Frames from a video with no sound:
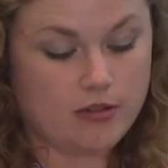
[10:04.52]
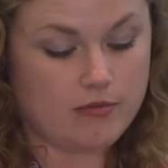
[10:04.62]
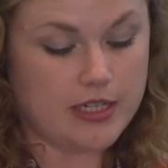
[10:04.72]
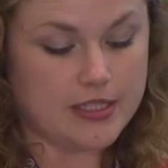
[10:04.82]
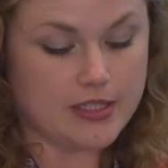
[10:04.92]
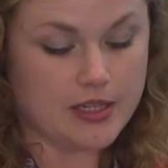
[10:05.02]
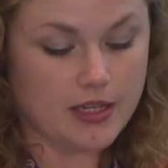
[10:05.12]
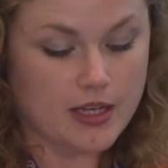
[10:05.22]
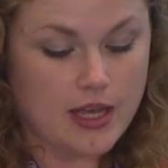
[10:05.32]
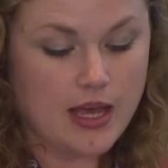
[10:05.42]
at risk.
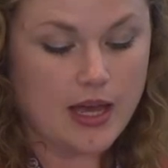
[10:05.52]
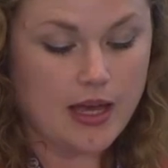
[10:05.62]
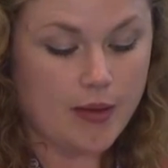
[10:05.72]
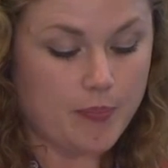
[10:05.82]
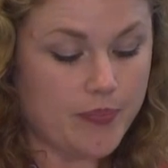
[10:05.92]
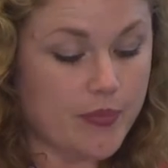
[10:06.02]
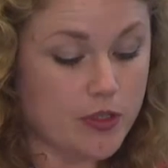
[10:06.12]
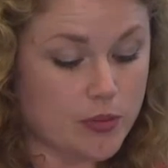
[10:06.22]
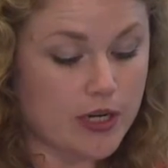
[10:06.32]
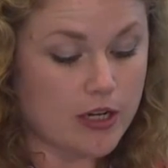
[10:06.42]

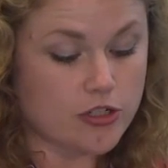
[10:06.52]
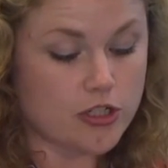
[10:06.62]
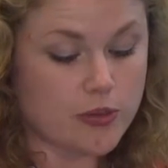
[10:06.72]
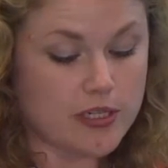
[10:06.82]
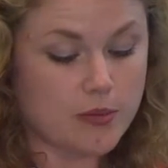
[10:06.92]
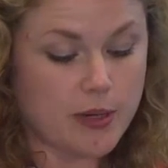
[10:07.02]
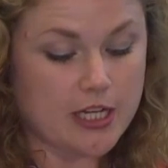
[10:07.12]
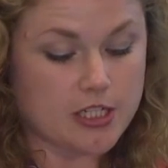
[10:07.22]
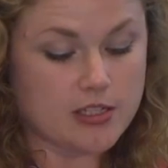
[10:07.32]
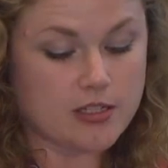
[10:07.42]
Those 120
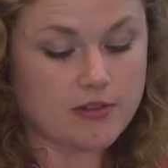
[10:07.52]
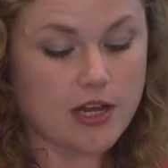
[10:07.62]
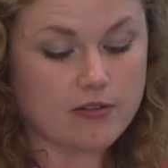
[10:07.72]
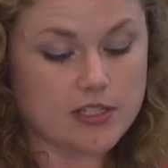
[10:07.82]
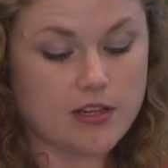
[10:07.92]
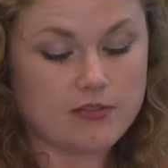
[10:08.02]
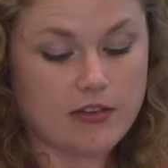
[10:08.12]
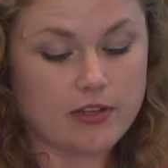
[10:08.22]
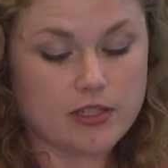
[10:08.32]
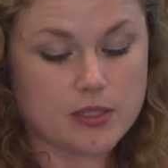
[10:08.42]
patients have now received
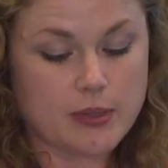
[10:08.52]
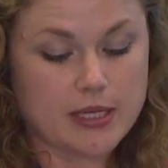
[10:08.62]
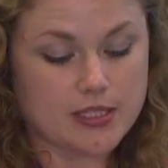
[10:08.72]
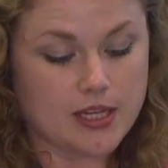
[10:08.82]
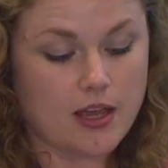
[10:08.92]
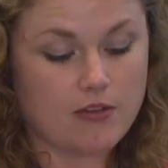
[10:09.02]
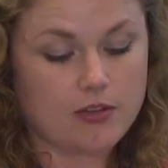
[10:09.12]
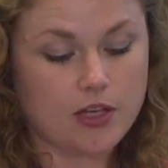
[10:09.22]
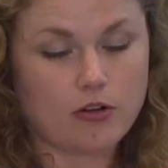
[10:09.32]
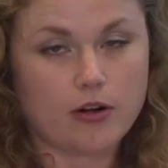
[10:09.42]
evidence-based care for
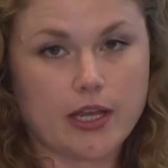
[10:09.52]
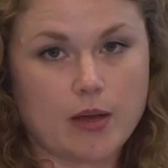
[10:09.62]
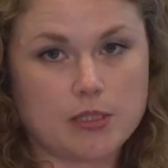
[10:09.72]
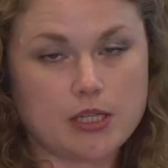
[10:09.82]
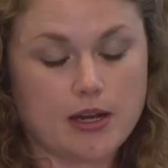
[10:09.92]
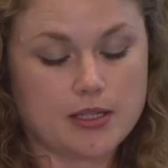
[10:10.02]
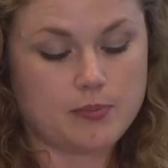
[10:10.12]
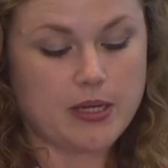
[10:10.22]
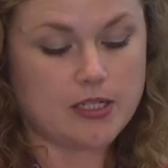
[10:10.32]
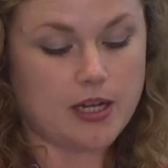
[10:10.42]
their chronic hepatitis
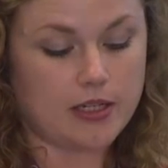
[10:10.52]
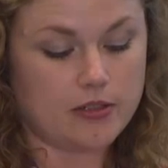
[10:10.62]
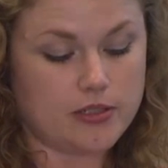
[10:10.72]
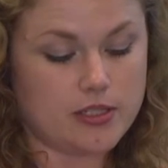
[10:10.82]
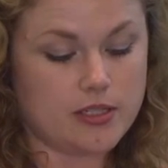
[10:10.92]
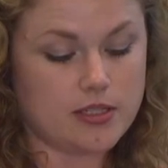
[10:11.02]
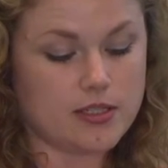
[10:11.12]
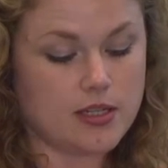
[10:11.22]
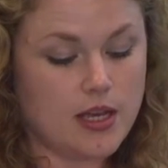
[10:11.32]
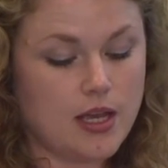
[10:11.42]
B
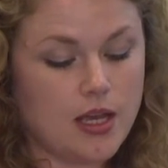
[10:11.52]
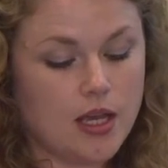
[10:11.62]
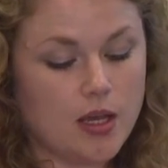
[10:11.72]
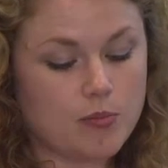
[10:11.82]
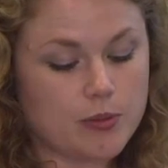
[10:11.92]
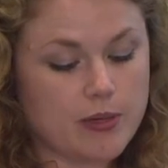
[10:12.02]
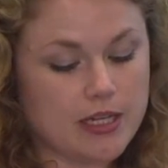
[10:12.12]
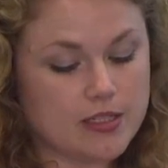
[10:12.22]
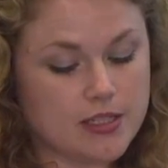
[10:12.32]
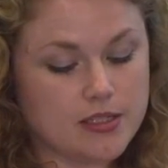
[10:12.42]
diagnosis.
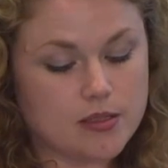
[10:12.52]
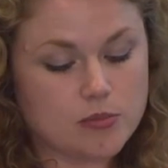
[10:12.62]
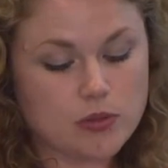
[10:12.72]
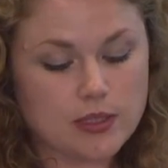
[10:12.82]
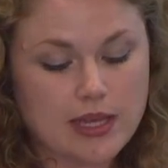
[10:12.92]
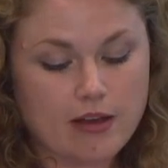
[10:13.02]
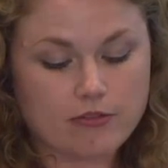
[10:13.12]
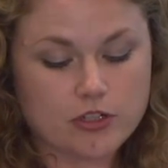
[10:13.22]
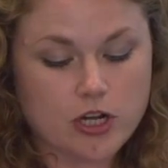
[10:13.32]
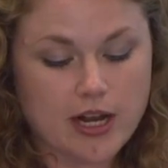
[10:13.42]
Implementing a system to allow
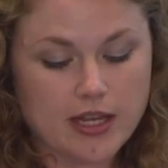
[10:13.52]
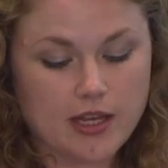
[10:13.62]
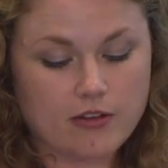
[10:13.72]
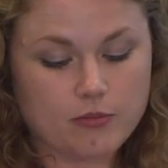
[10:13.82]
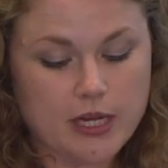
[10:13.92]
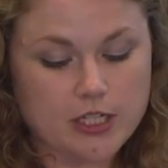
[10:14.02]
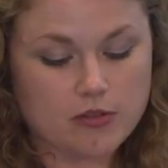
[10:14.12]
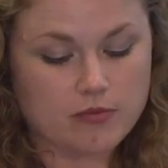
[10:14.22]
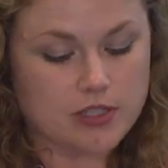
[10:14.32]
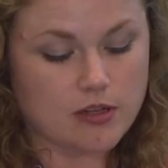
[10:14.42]
for tracking of
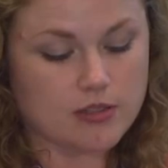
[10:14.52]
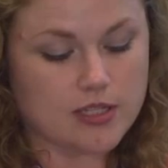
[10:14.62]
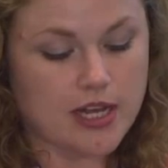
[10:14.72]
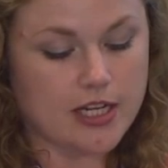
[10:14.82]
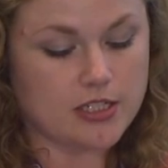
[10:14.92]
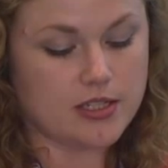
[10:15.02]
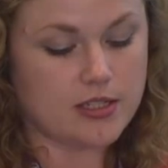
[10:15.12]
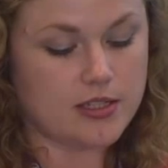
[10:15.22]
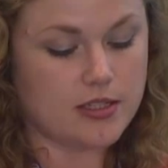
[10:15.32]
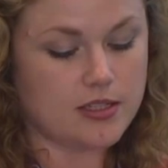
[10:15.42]
patient results and
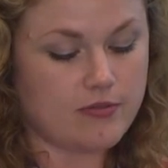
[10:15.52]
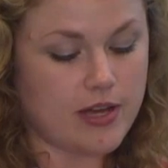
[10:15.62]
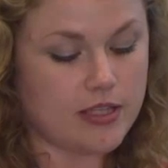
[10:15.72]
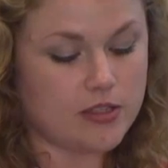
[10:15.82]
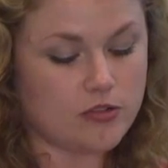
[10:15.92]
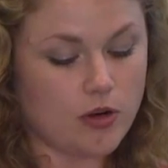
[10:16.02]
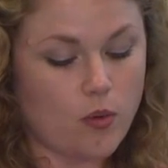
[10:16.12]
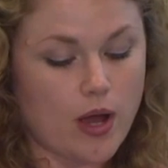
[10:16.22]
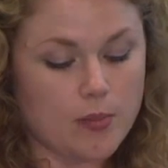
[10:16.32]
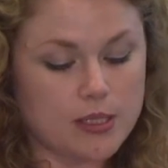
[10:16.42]
HCC surveillance
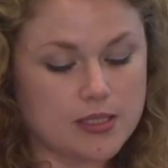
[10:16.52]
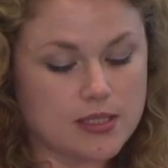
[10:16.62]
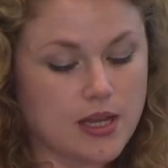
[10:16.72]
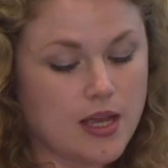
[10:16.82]
requirements